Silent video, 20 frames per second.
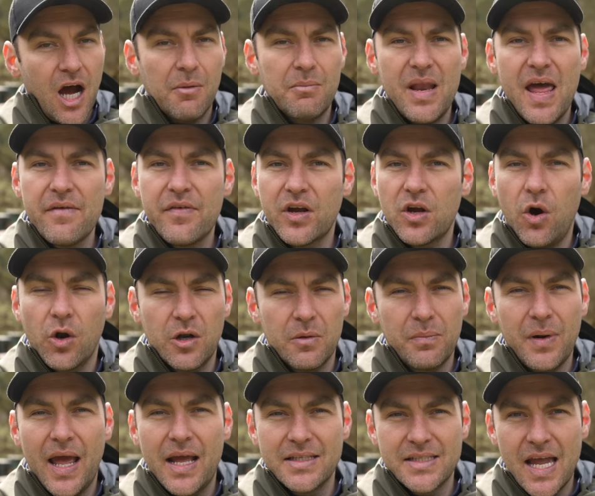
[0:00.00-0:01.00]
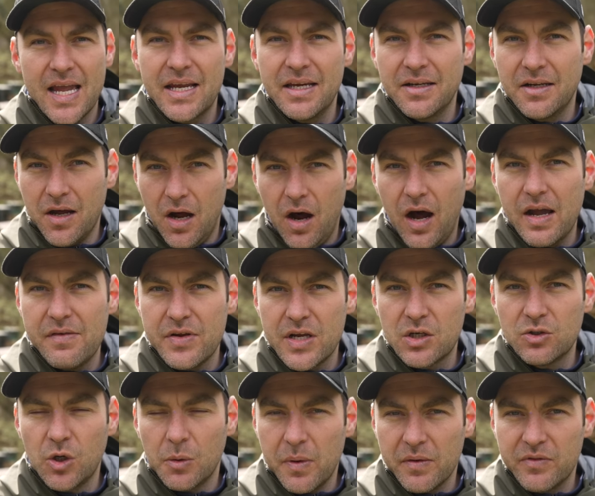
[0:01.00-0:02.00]
I'm never contemplating taking an ivy
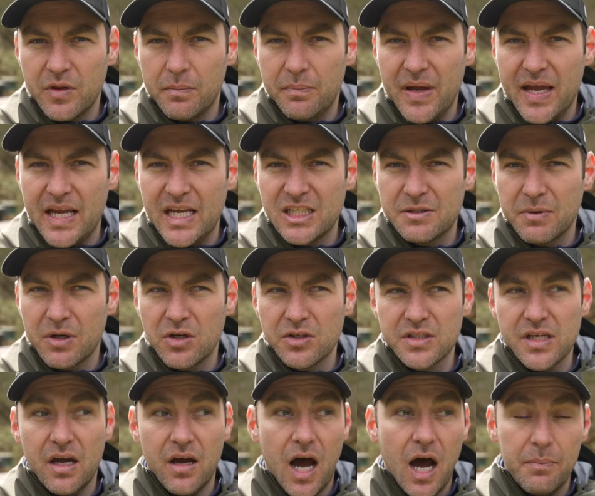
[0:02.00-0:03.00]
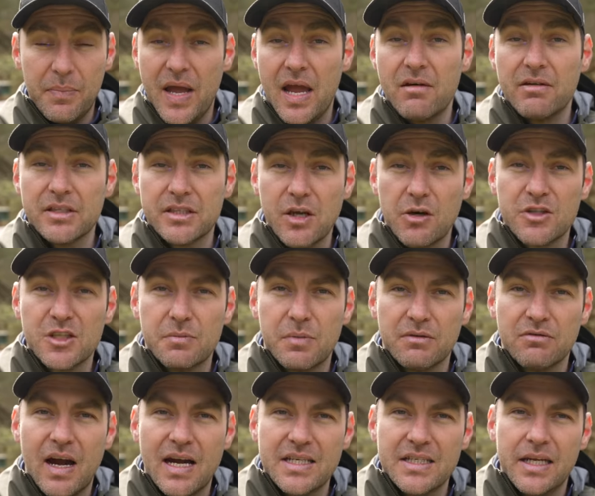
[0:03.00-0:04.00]
crop of the bees because up here it's so
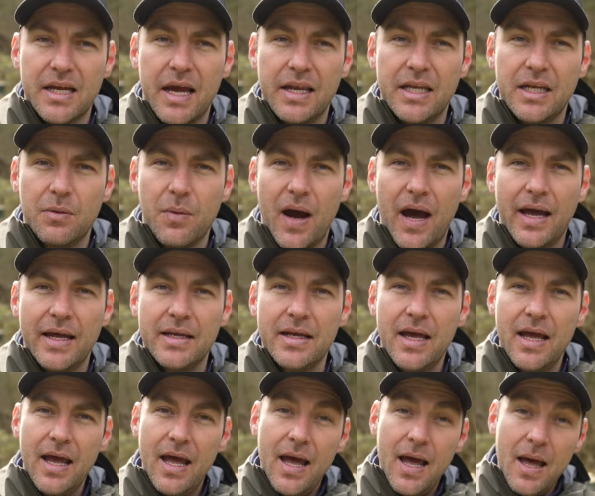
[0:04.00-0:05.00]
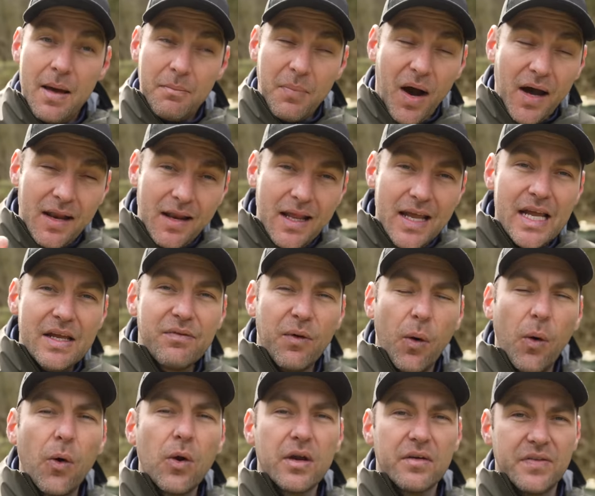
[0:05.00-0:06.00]
sporadic anyway, but I leave
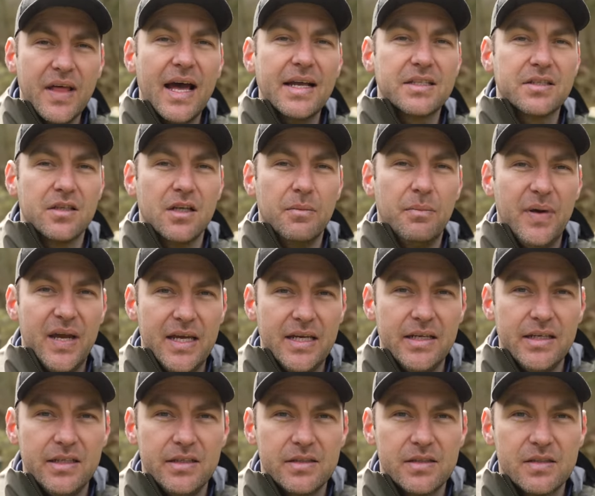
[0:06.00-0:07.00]
all of that to the bees.